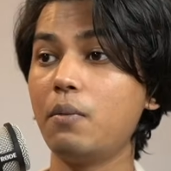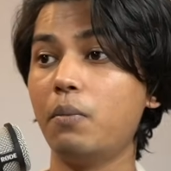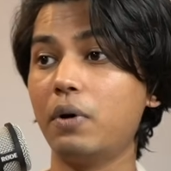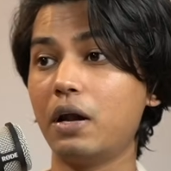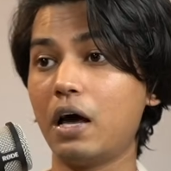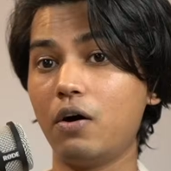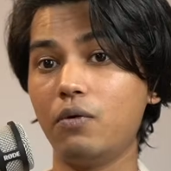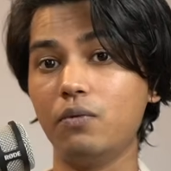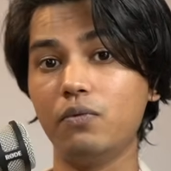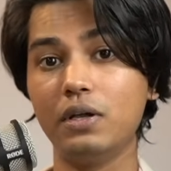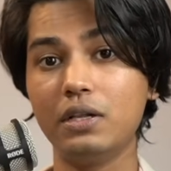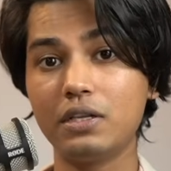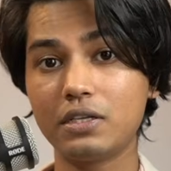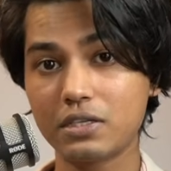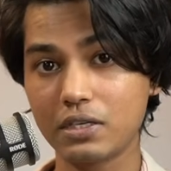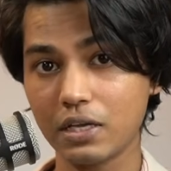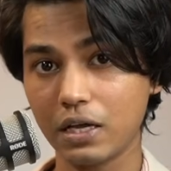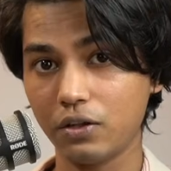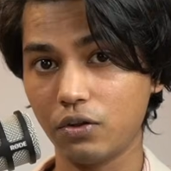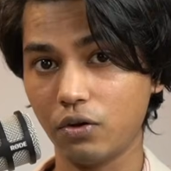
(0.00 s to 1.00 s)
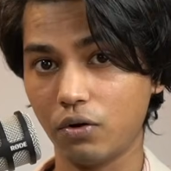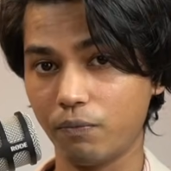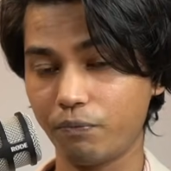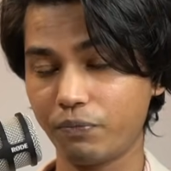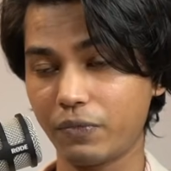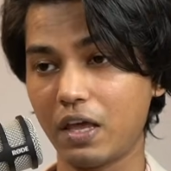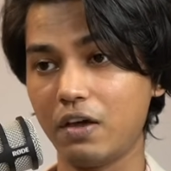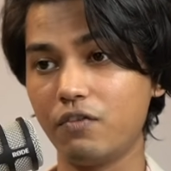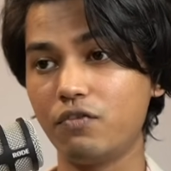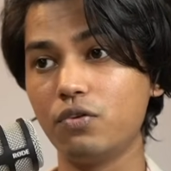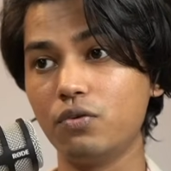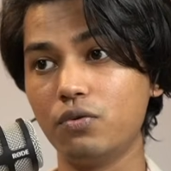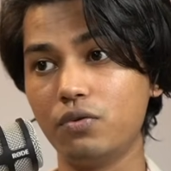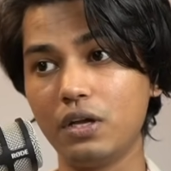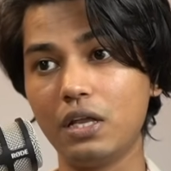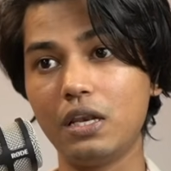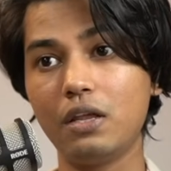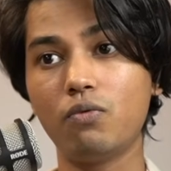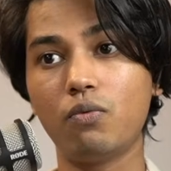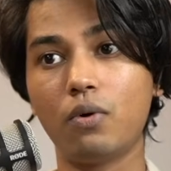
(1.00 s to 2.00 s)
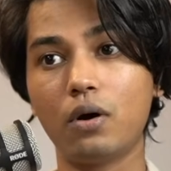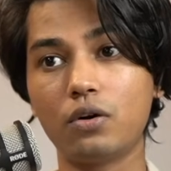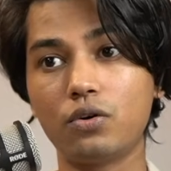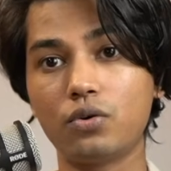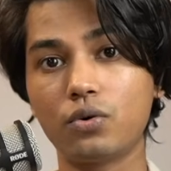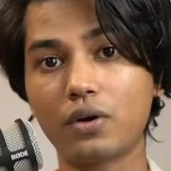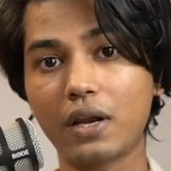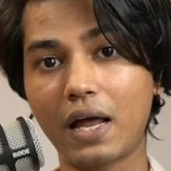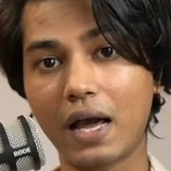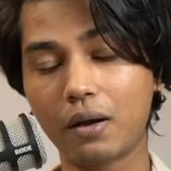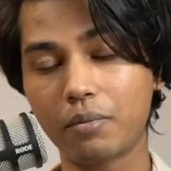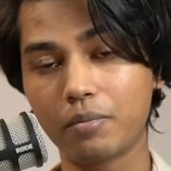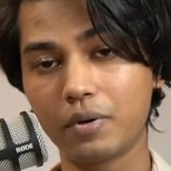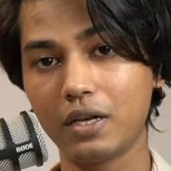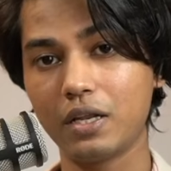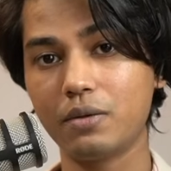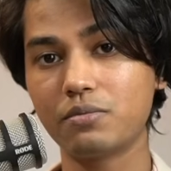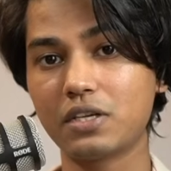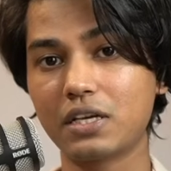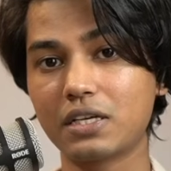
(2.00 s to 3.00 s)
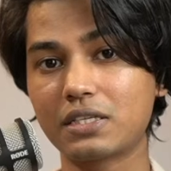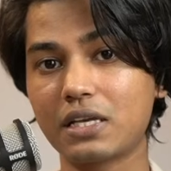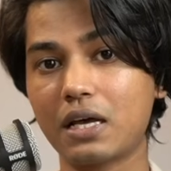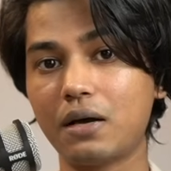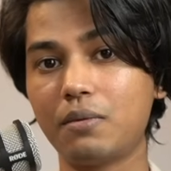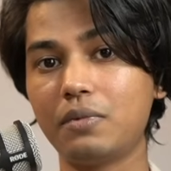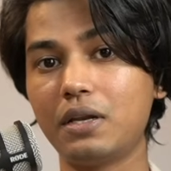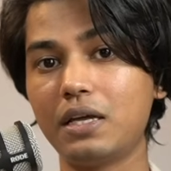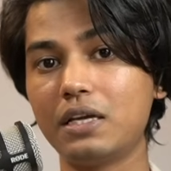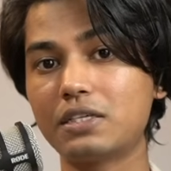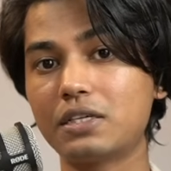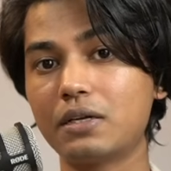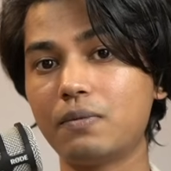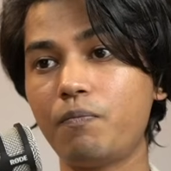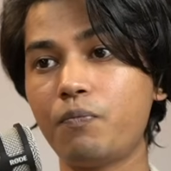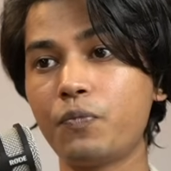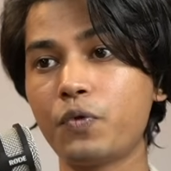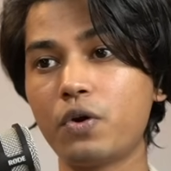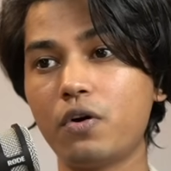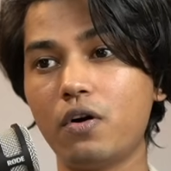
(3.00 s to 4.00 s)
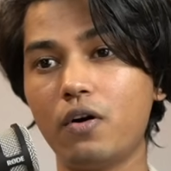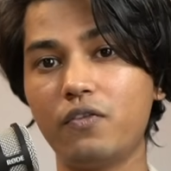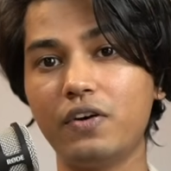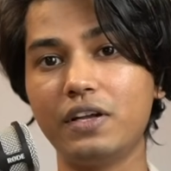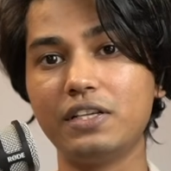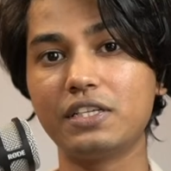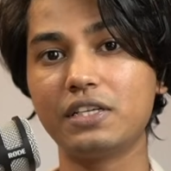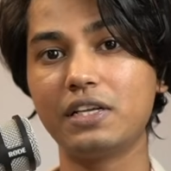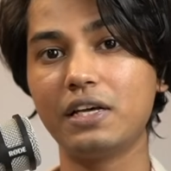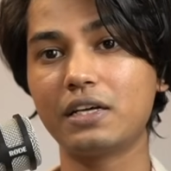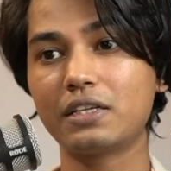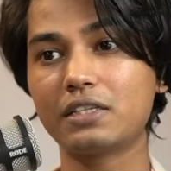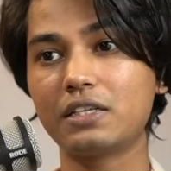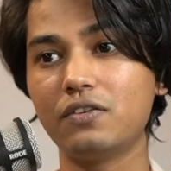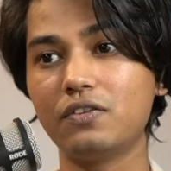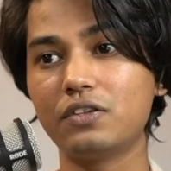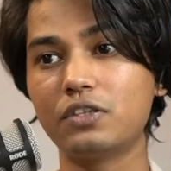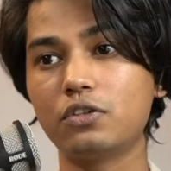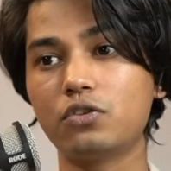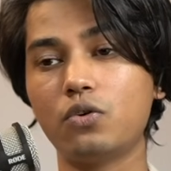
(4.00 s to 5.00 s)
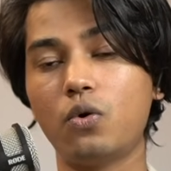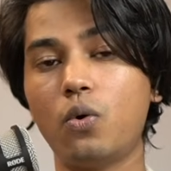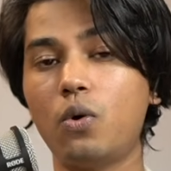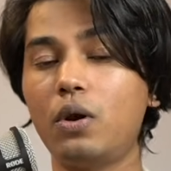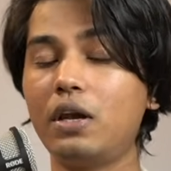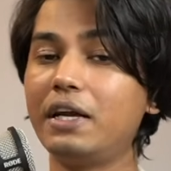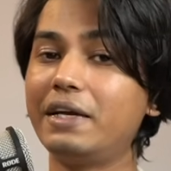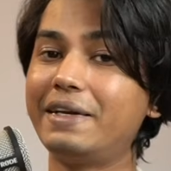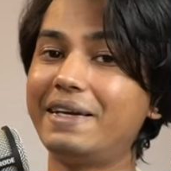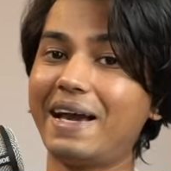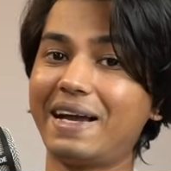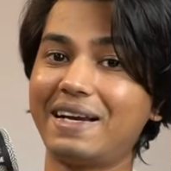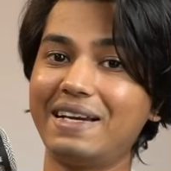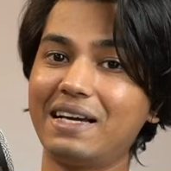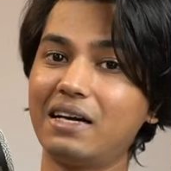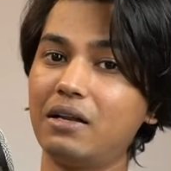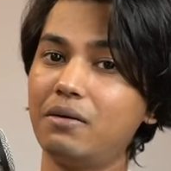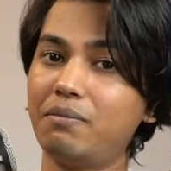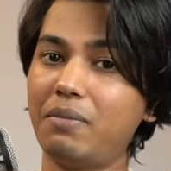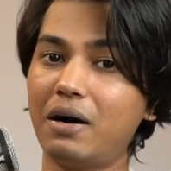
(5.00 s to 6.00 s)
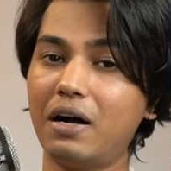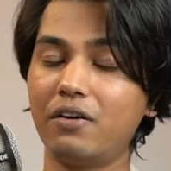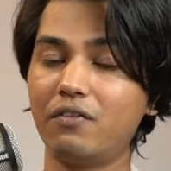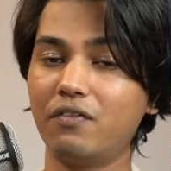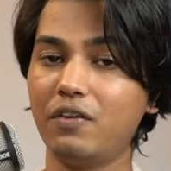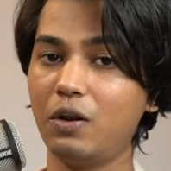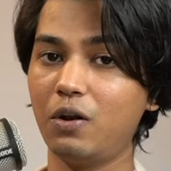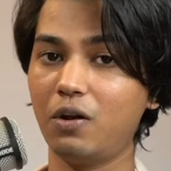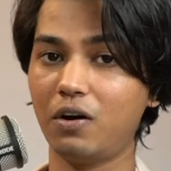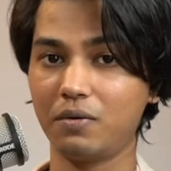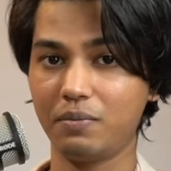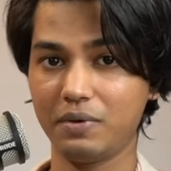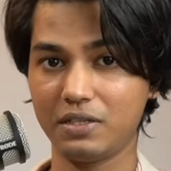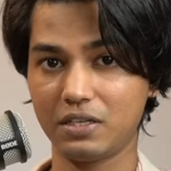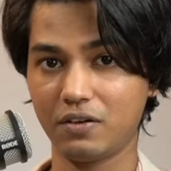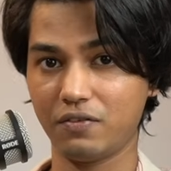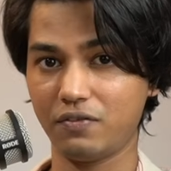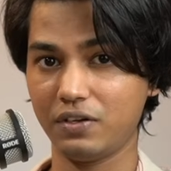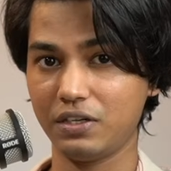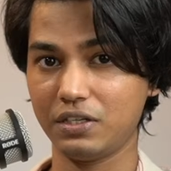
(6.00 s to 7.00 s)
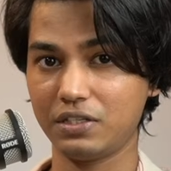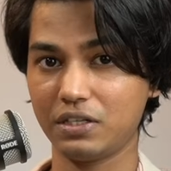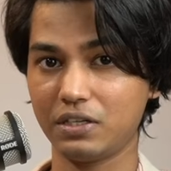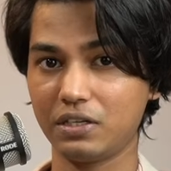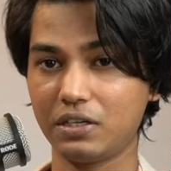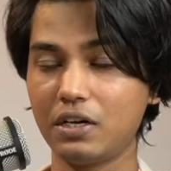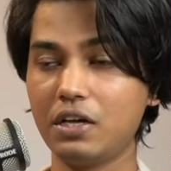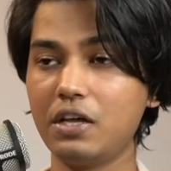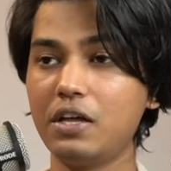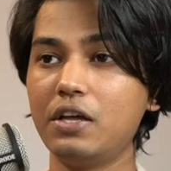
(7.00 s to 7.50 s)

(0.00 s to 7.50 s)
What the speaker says: But I will say though, if you really want to crack prelims examination of engineering services, only technical part will not be sufficient.